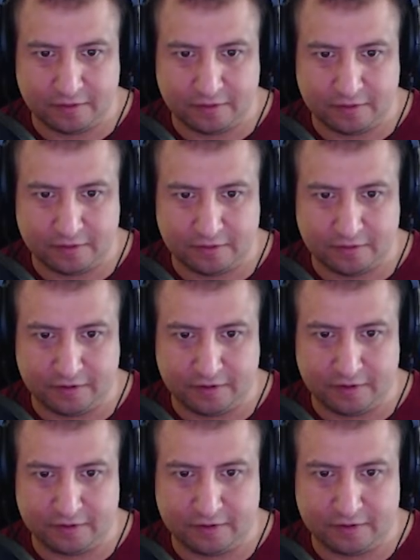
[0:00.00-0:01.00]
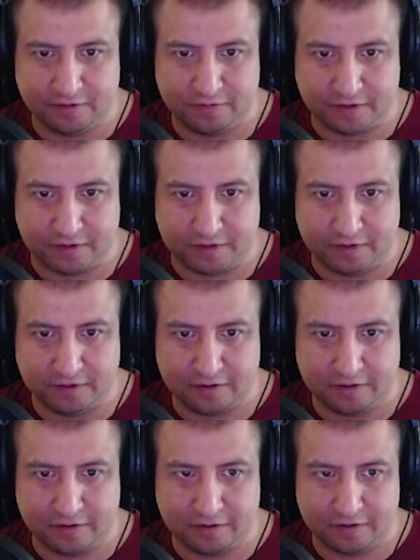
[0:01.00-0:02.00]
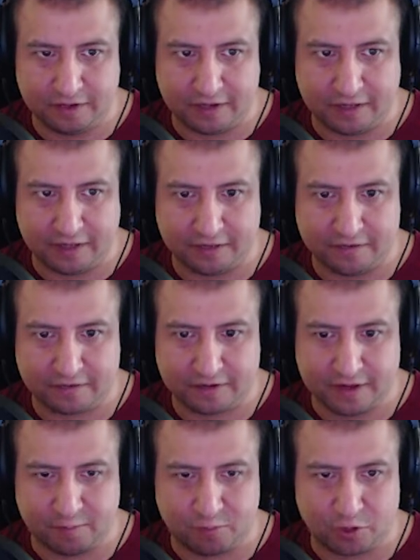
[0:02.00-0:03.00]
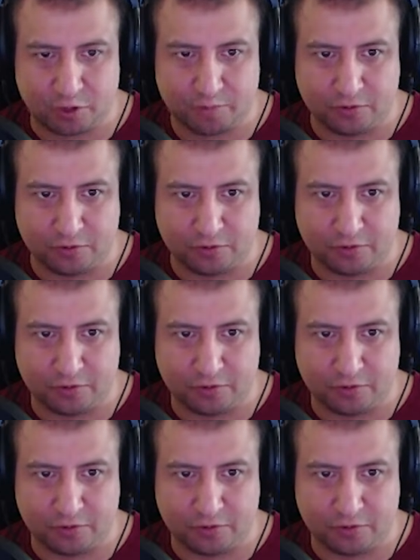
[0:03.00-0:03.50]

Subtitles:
Let's see if it, I like this kind of purple.